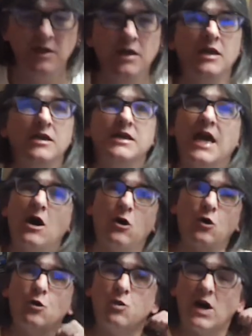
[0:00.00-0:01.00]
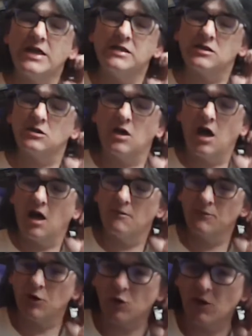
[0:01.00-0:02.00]
Yeah, always
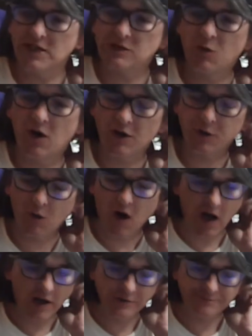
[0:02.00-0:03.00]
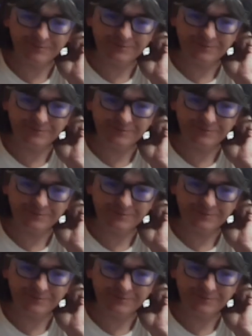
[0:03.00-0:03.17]
worthwhile